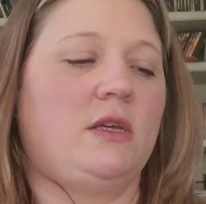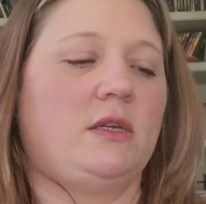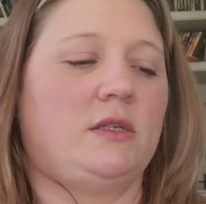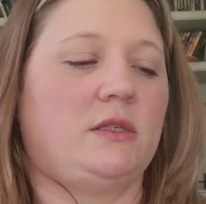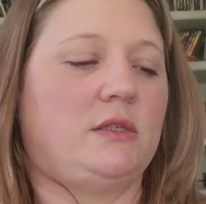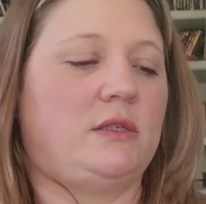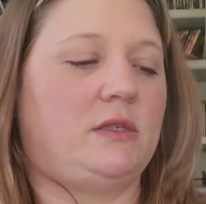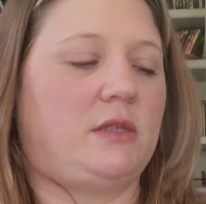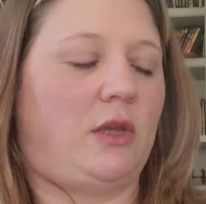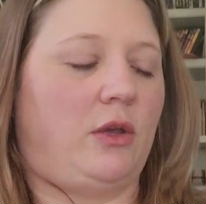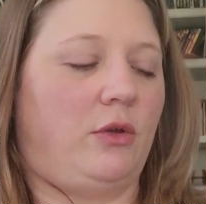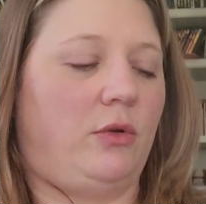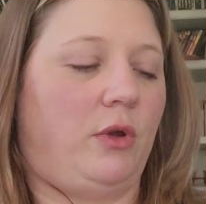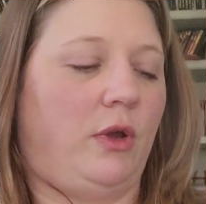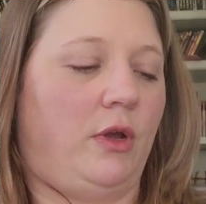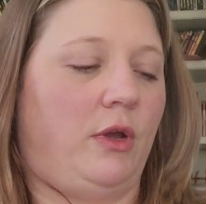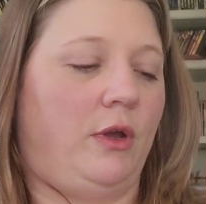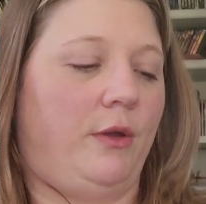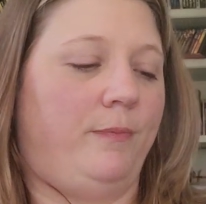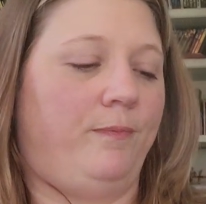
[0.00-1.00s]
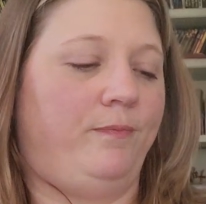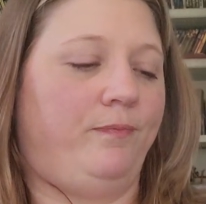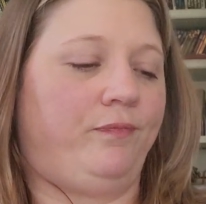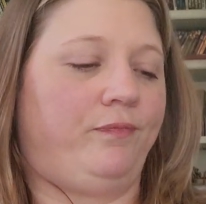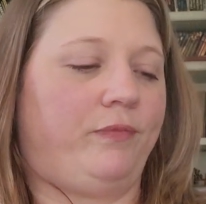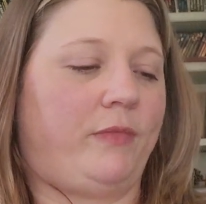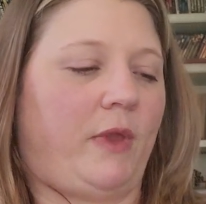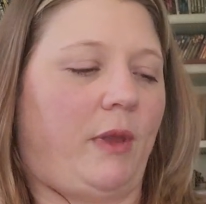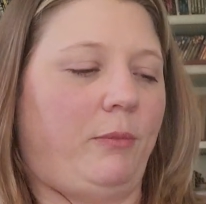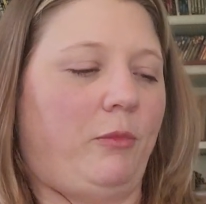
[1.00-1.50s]
So I'm
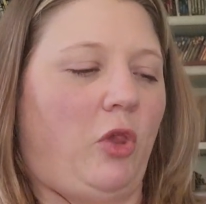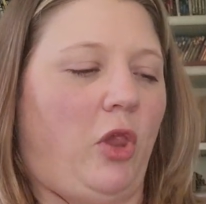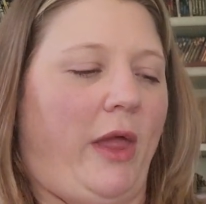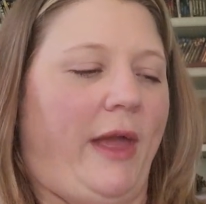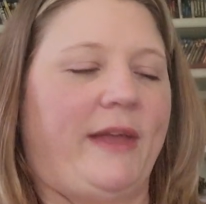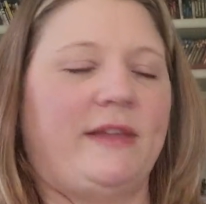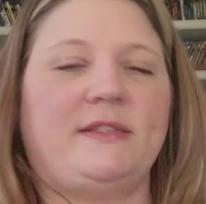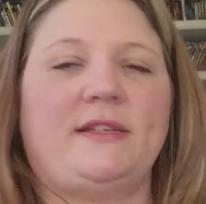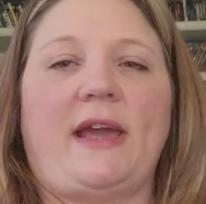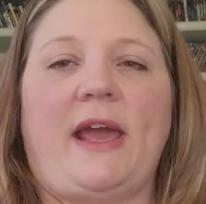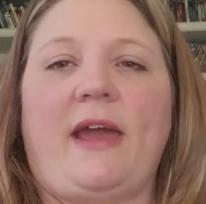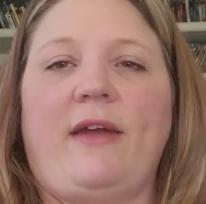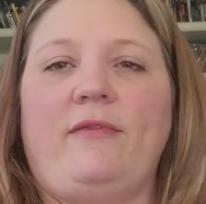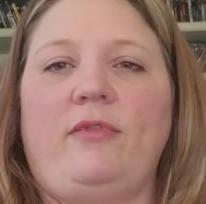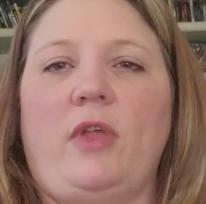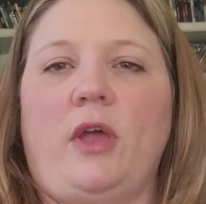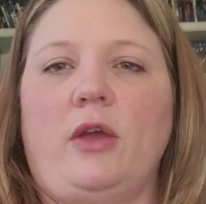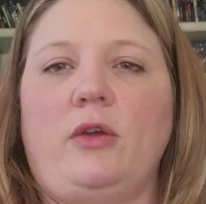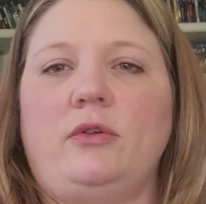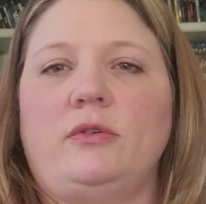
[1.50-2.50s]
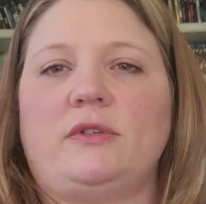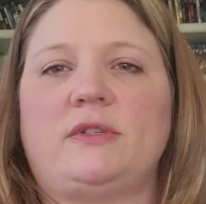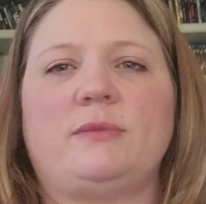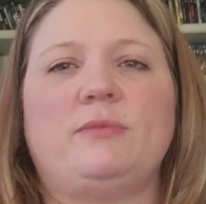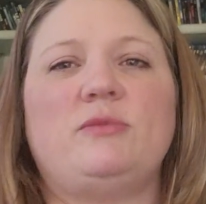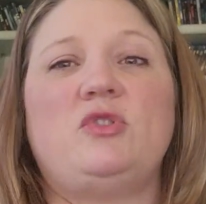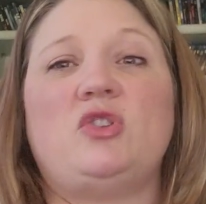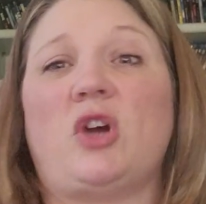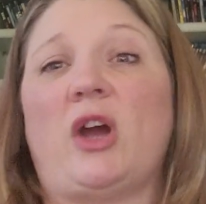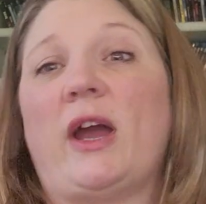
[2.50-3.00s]
glad to have those.
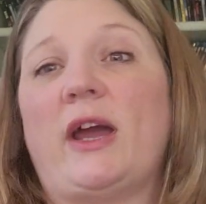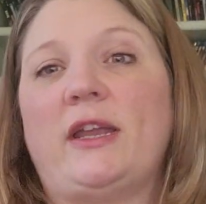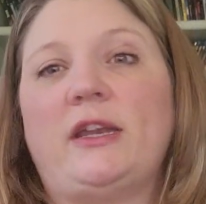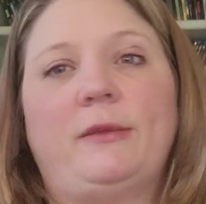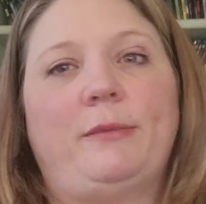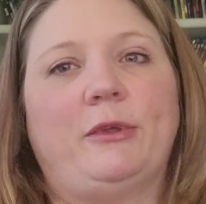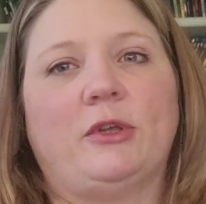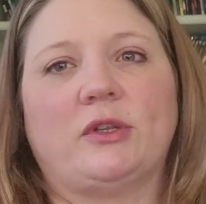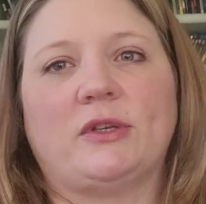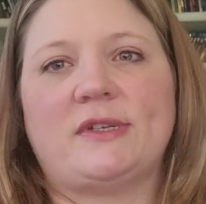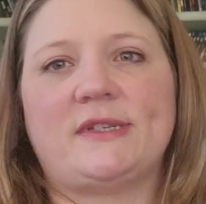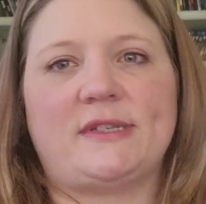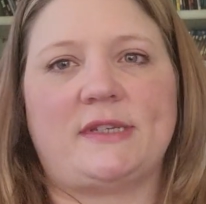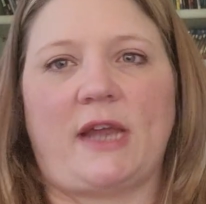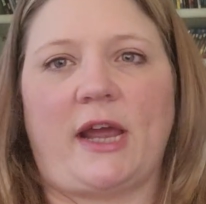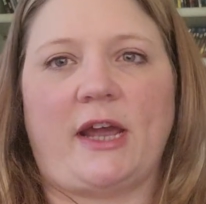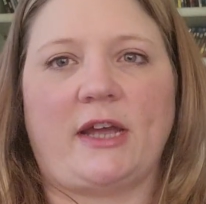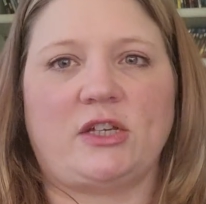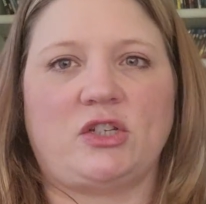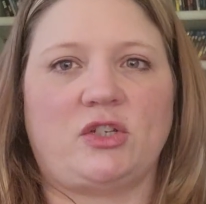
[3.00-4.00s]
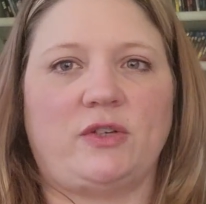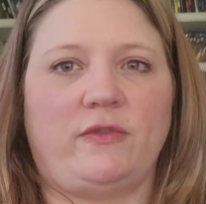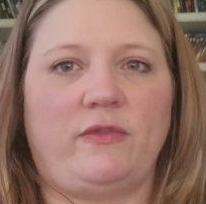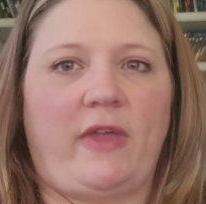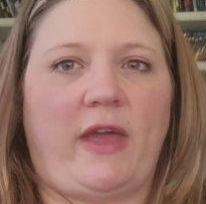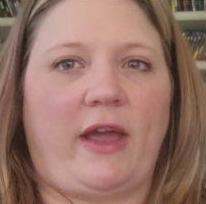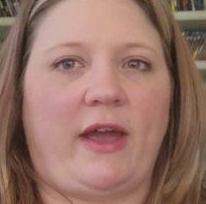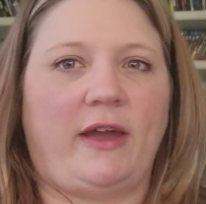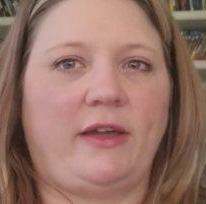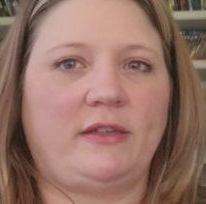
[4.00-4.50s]
I'm trying to build a stash of
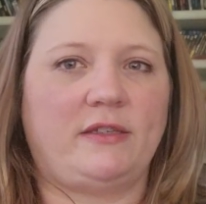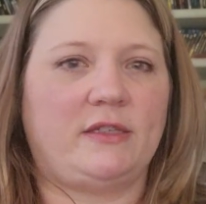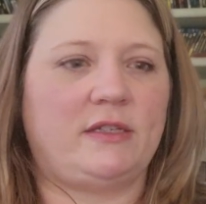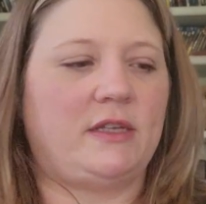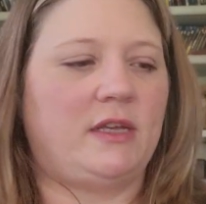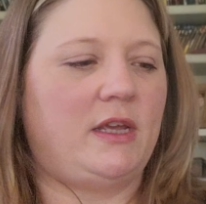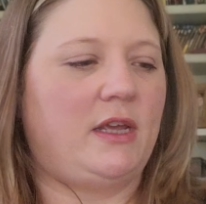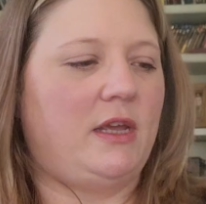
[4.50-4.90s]
that.